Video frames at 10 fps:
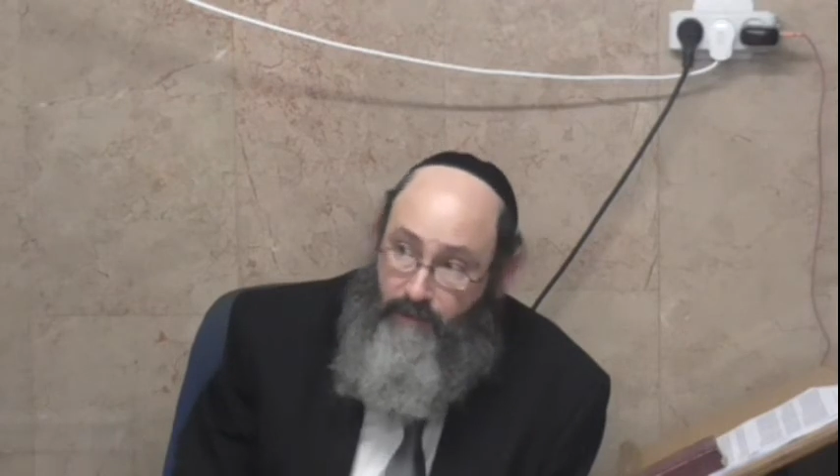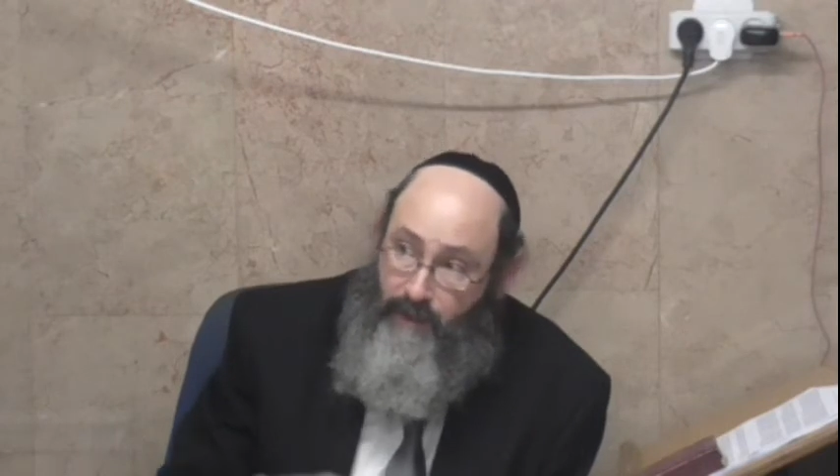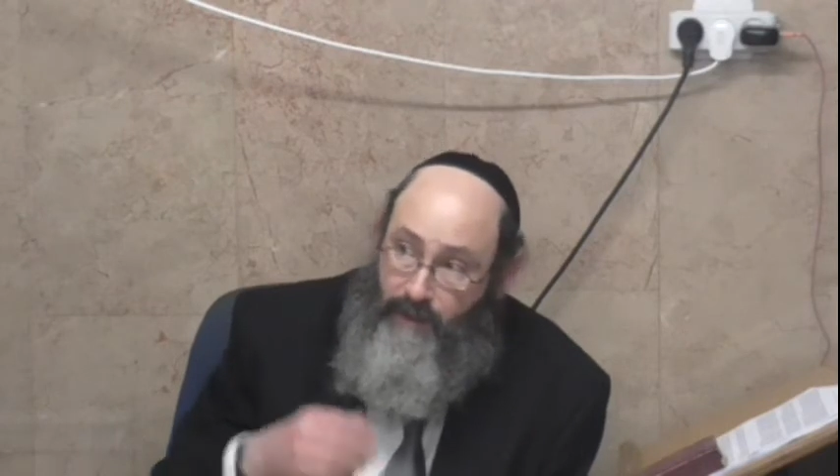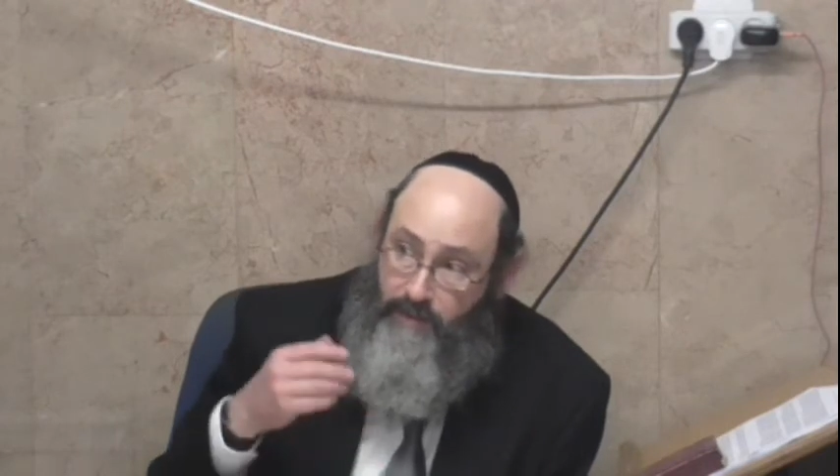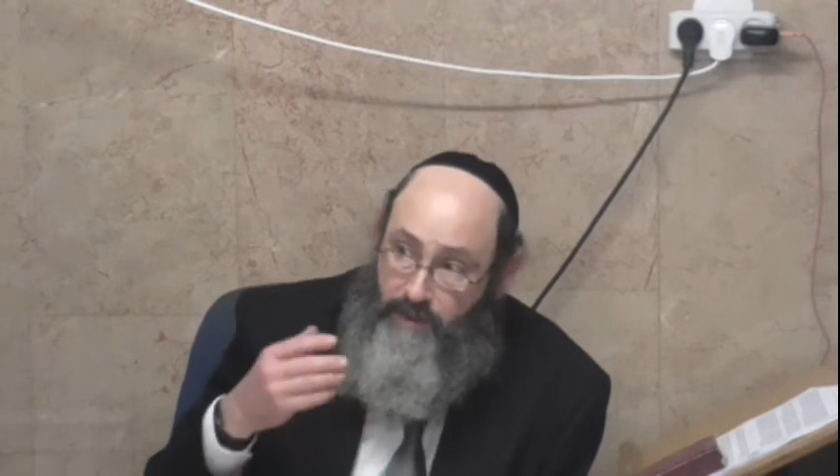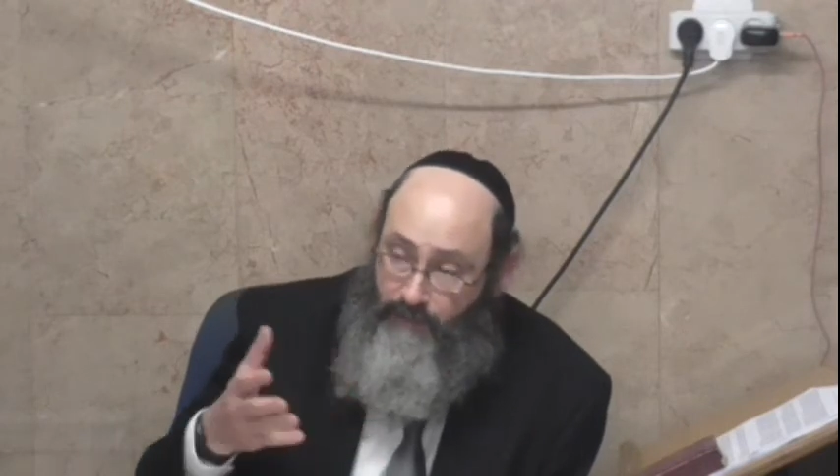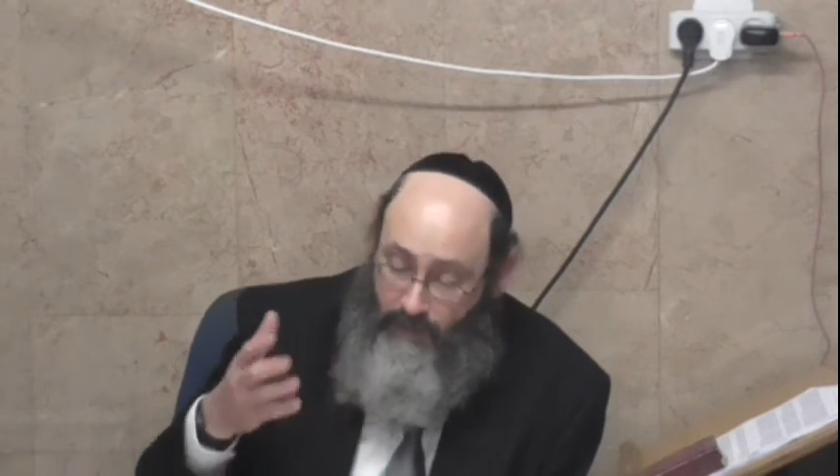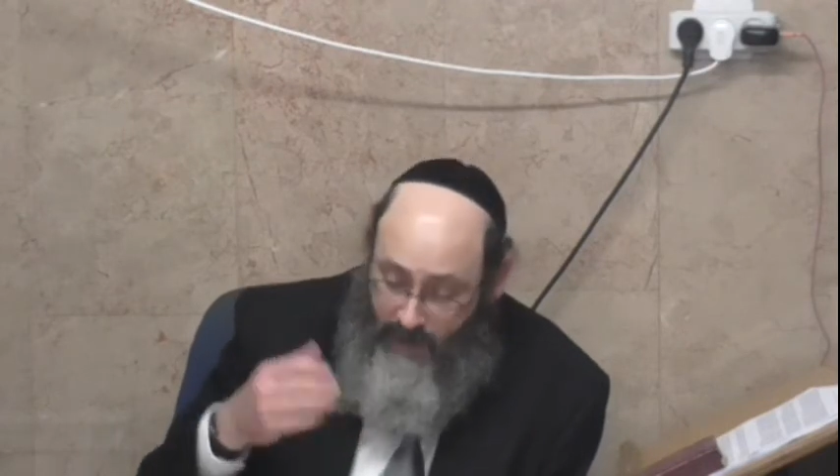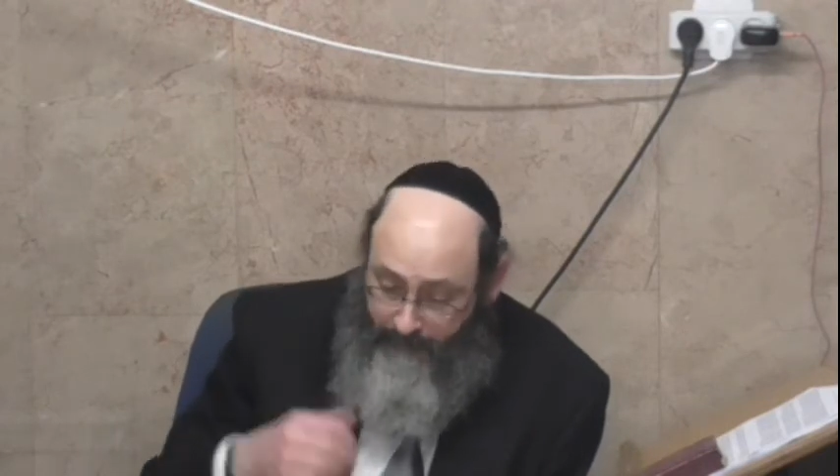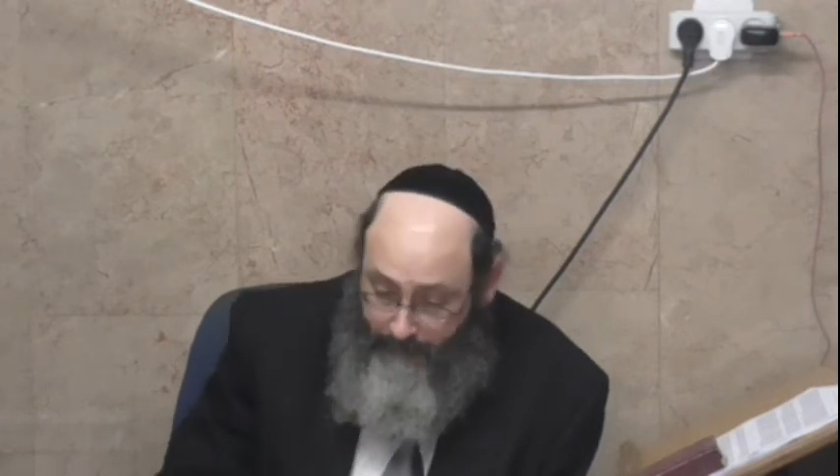Make himself
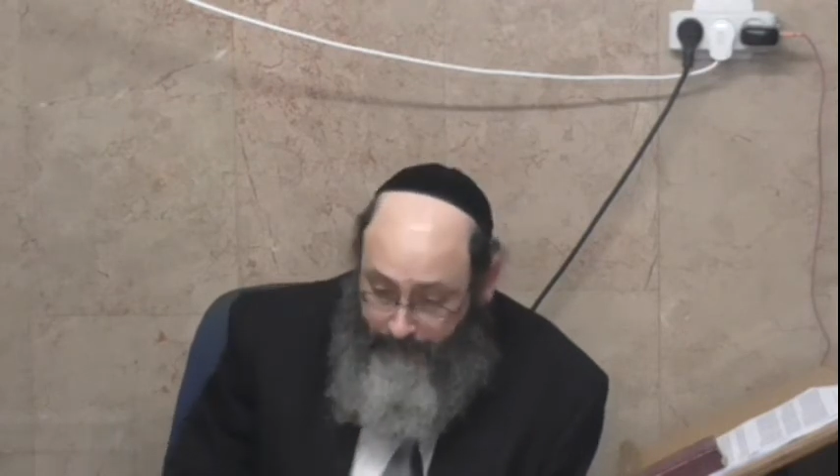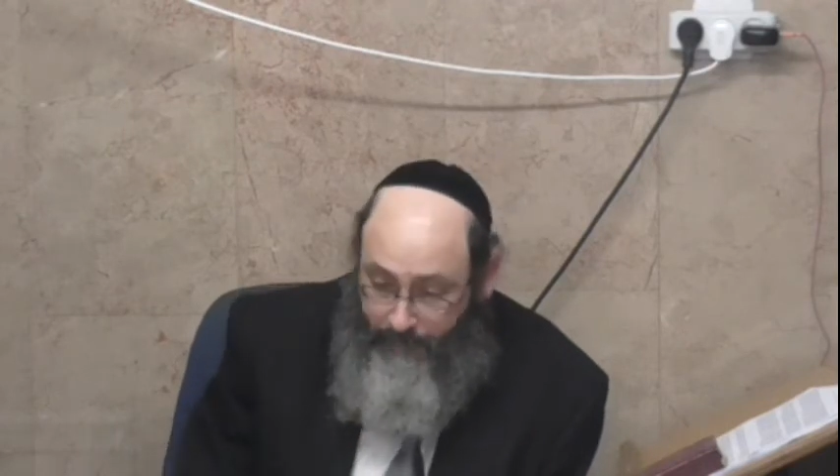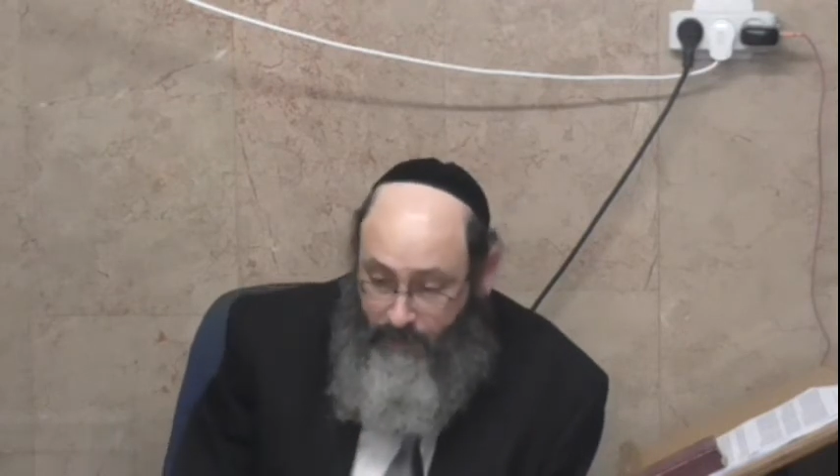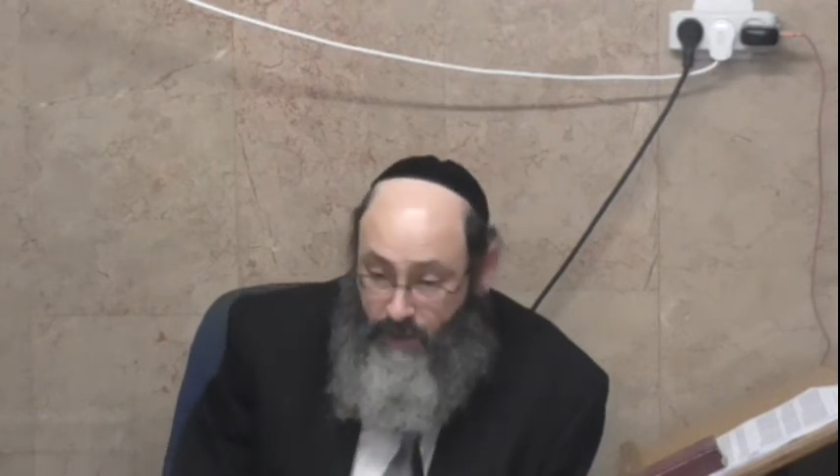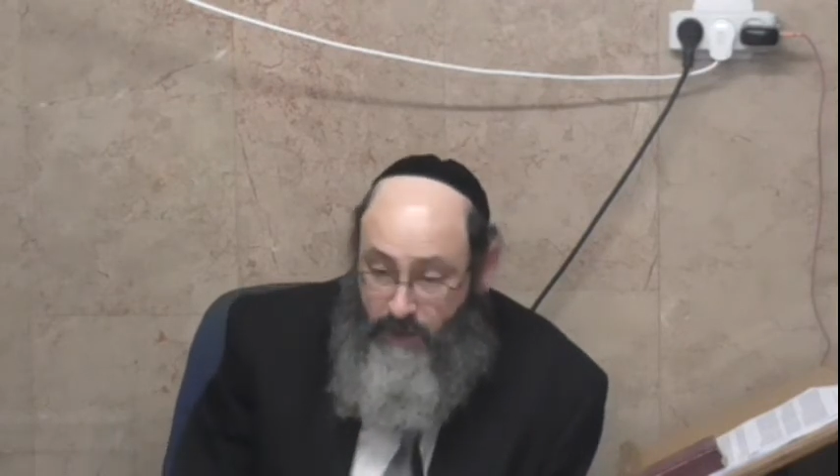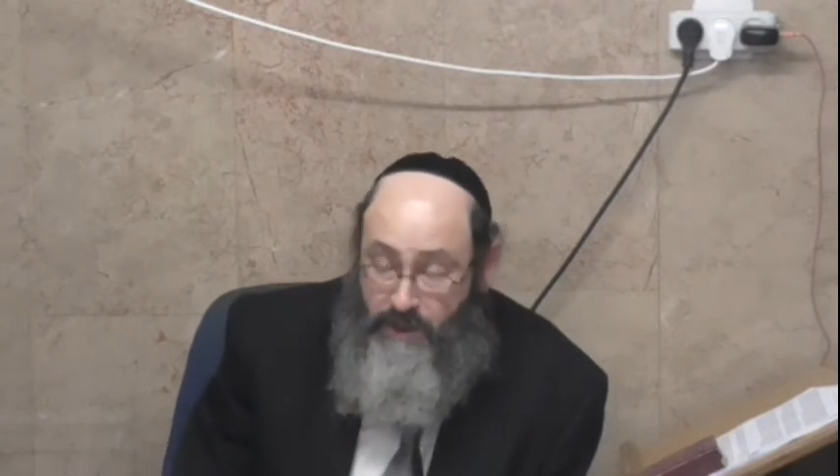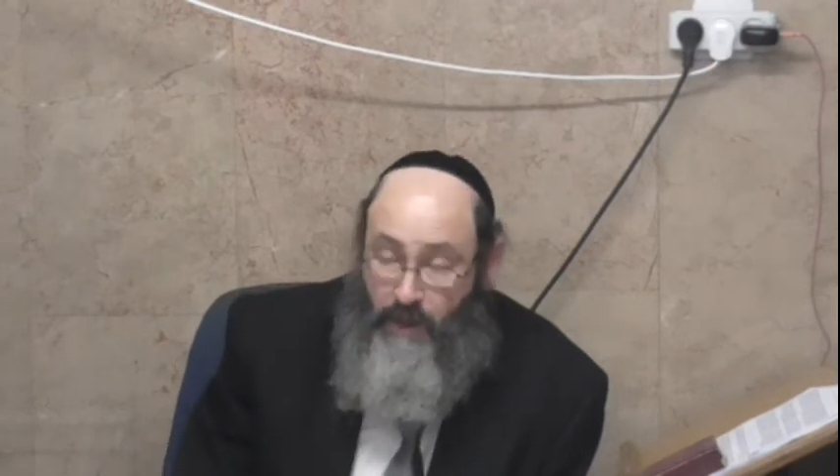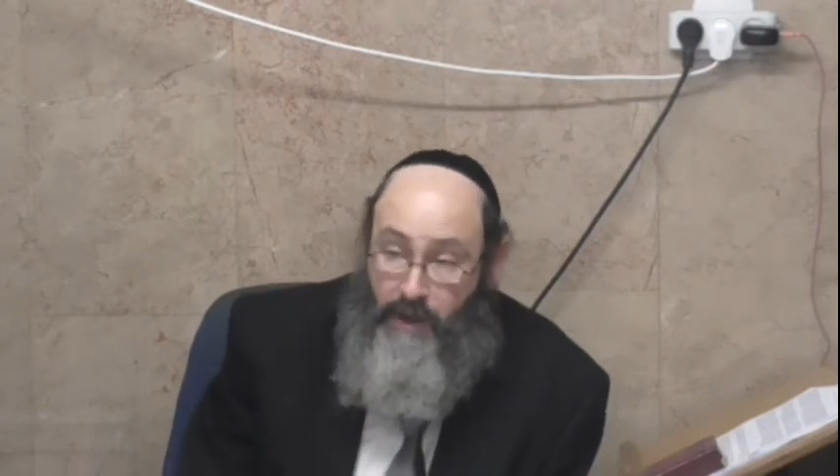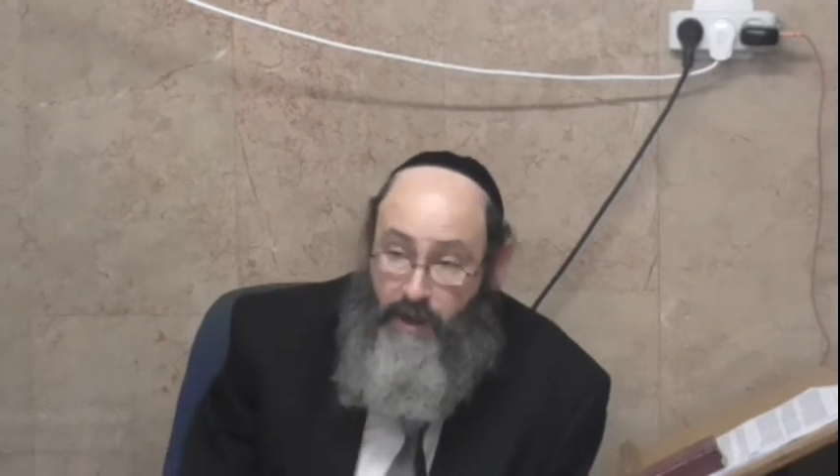a name. So